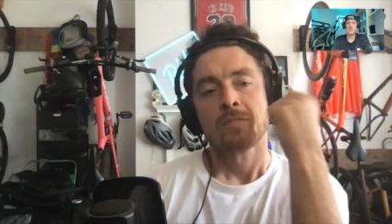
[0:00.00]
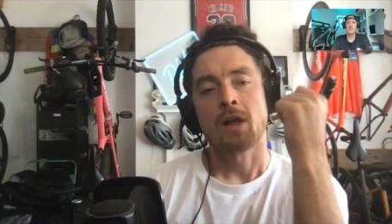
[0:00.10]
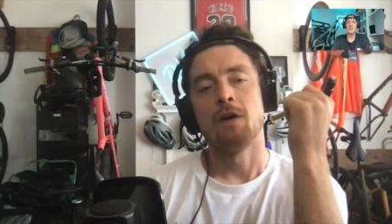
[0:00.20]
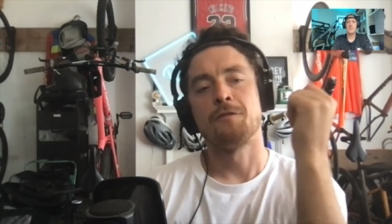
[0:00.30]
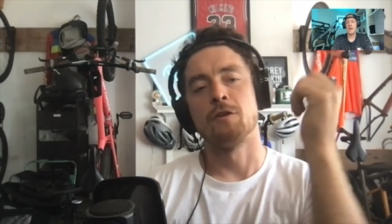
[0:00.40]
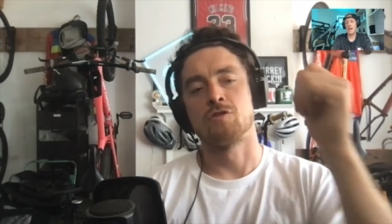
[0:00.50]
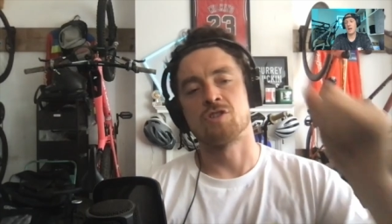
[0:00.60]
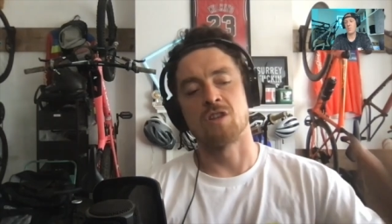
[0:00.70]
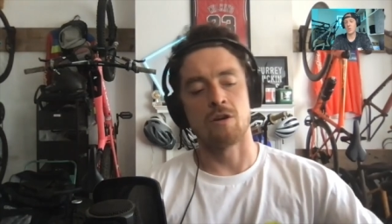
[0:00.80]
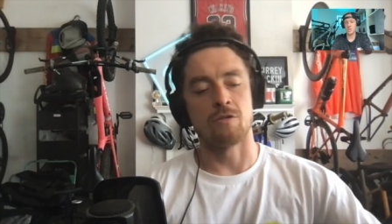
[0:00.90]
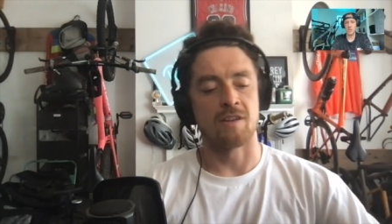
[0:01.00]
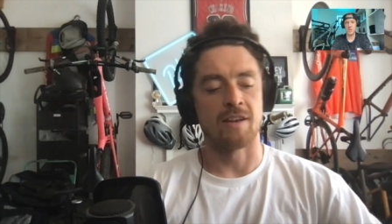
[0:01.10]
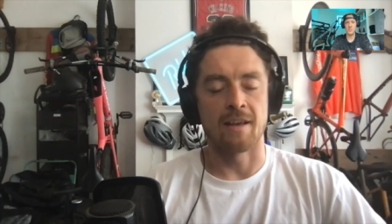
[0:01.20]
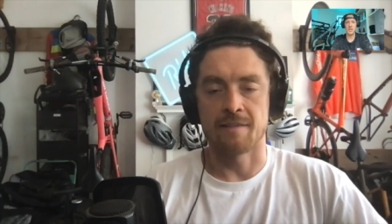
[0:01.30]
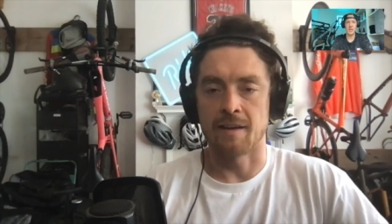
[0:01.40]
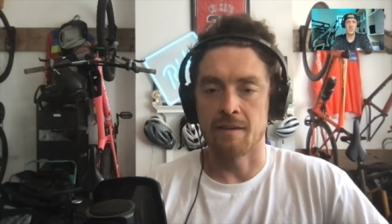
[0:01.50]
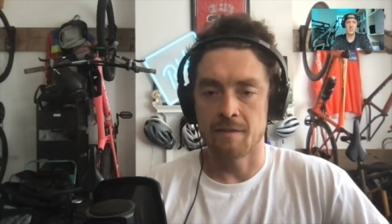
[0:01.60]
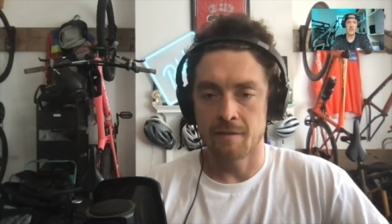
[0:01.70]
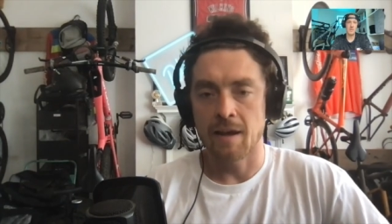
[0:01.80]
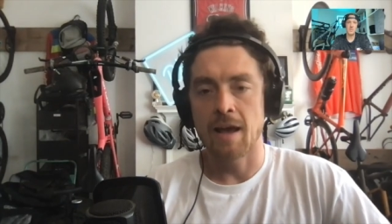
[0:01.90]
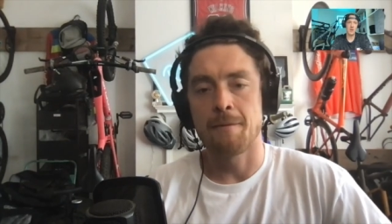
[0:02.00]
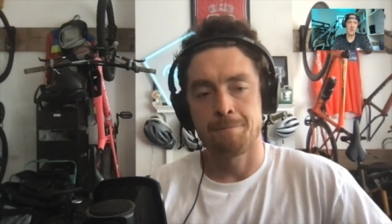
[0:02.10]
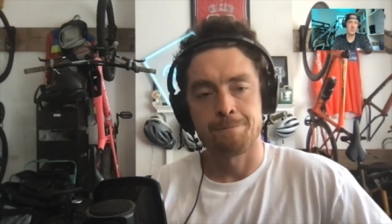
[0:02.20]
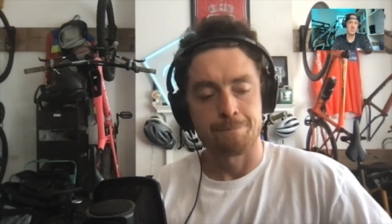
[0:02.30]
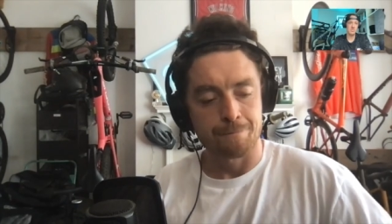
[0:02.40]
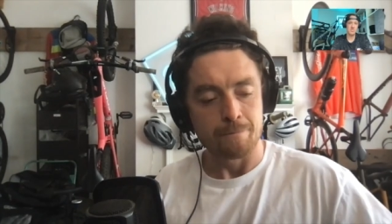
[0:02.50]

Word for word: I, I mean, I, I watch certain videos, sense. and I'm yeah. not a.